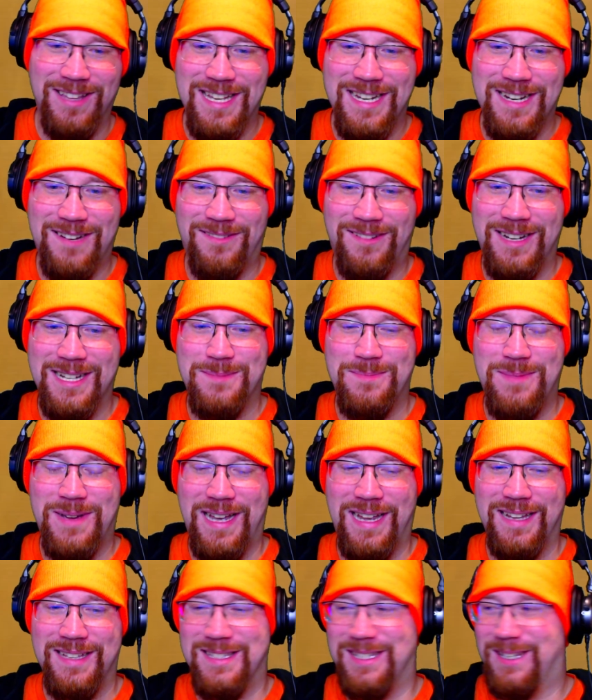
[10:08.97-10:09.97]
don't want us
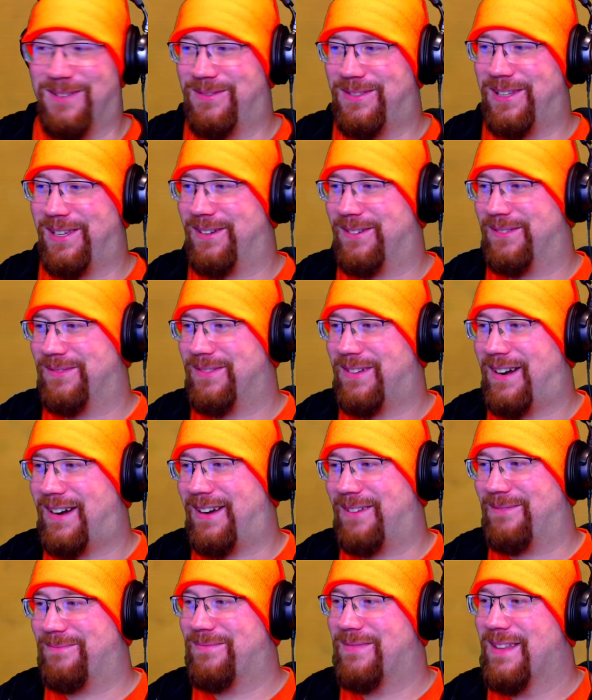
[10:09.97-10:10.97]
buying stuff, do you? All
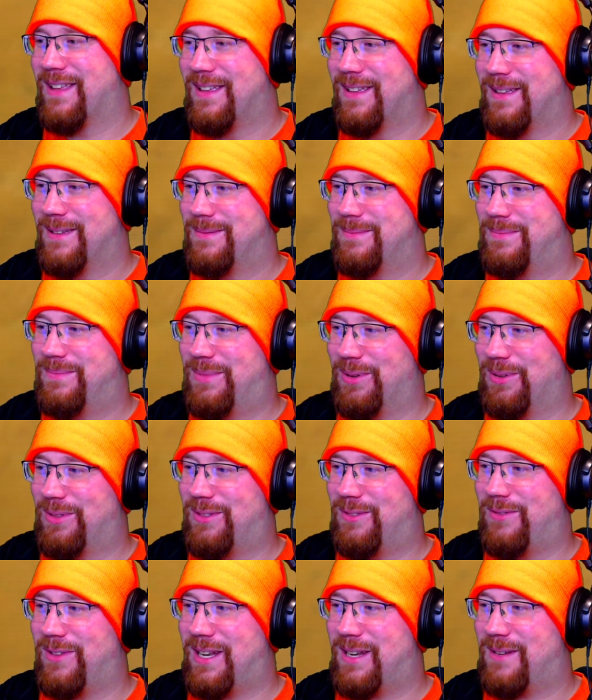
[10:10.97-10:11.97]
right. Both
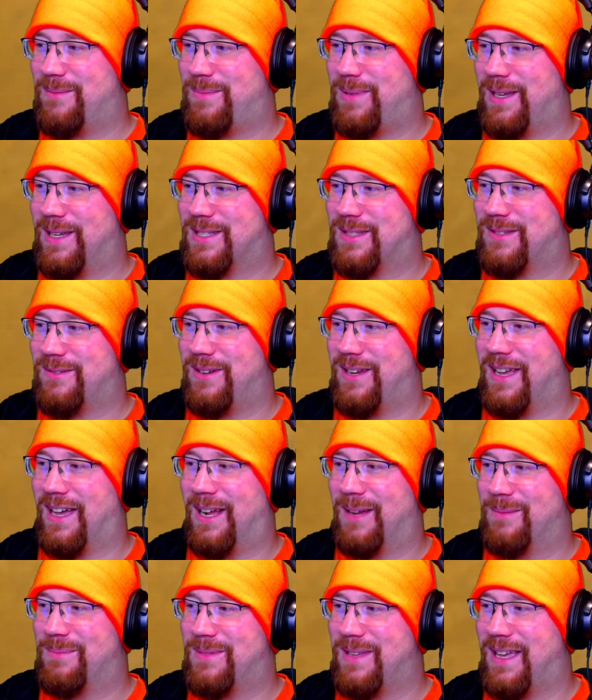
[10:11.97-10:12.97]
the Vita and PS3
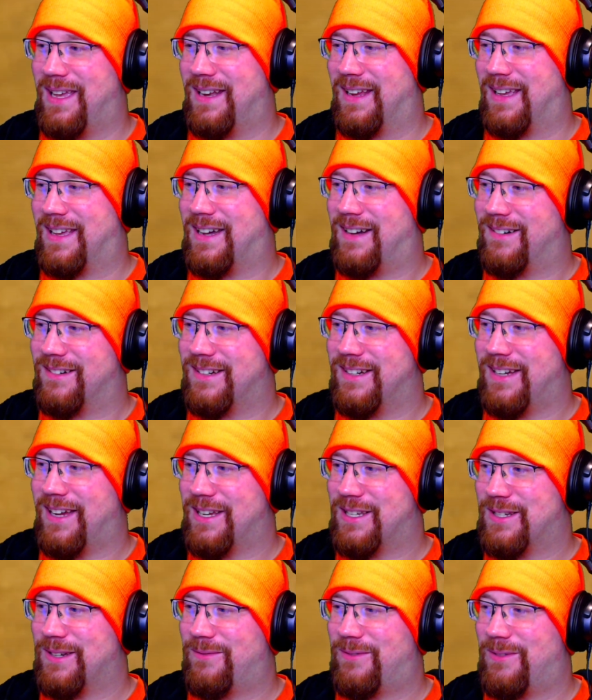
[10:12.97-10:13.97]
got update and account
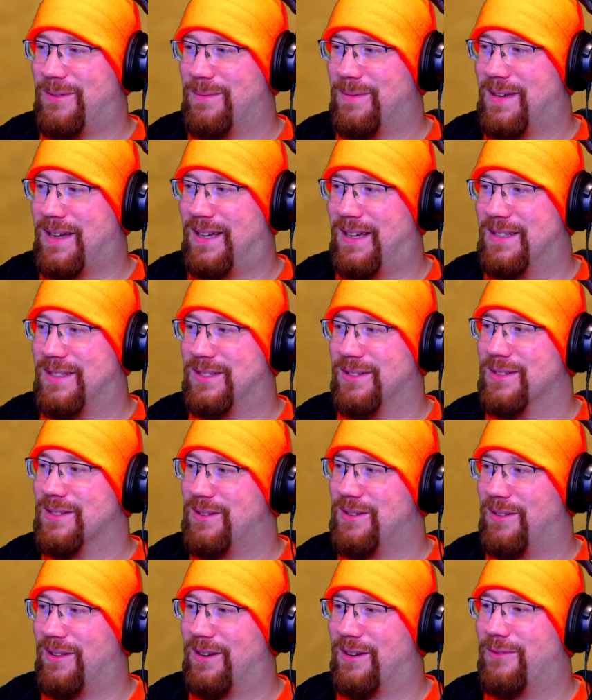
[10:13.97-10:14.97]
creation from consoles
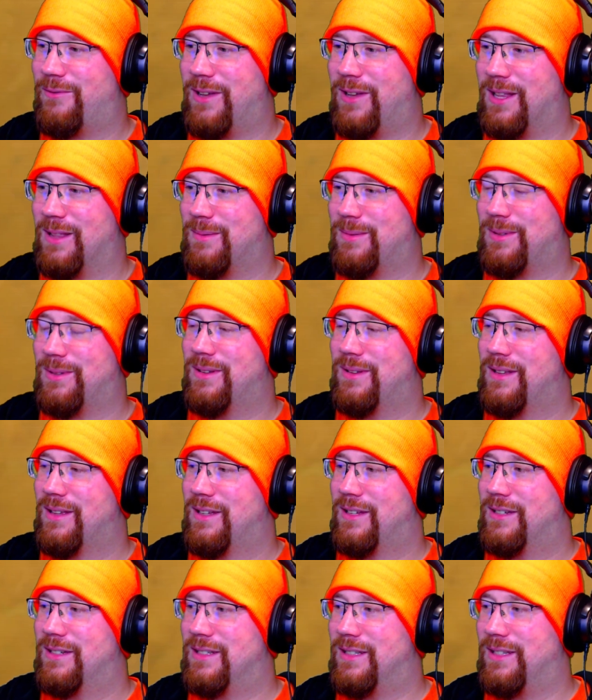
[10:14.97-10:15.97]
no longer available.
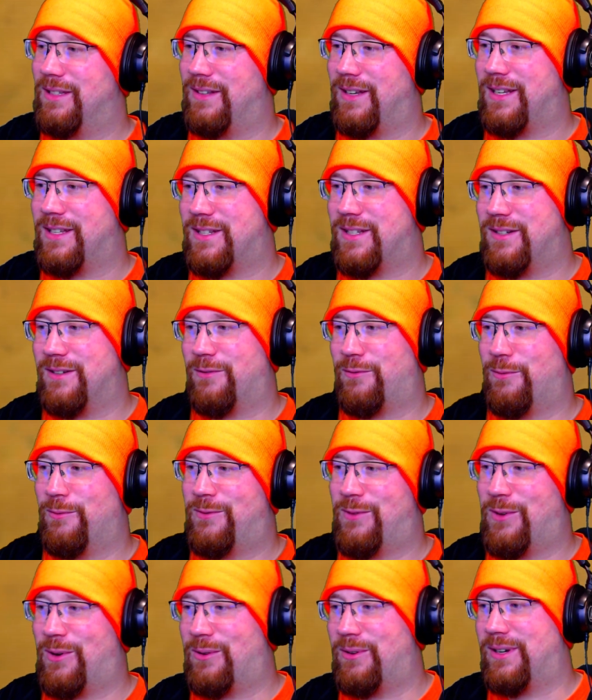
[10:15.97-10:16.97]
You need to do it from
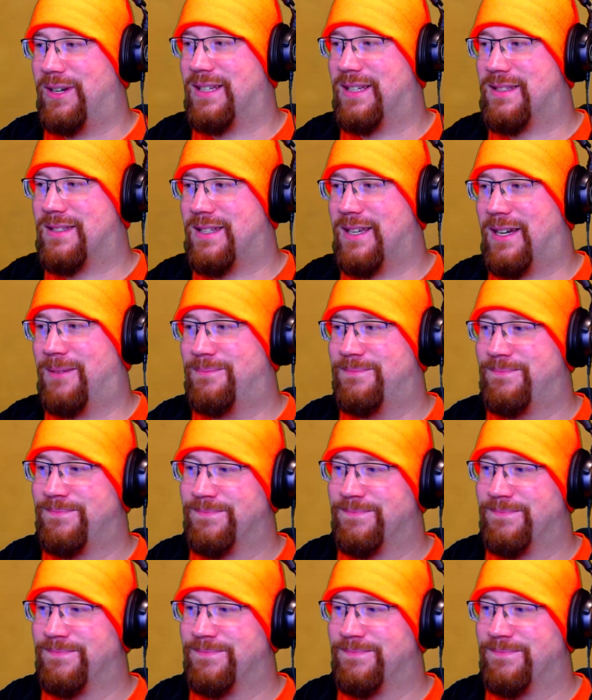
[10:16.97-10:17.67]
phone or desktop.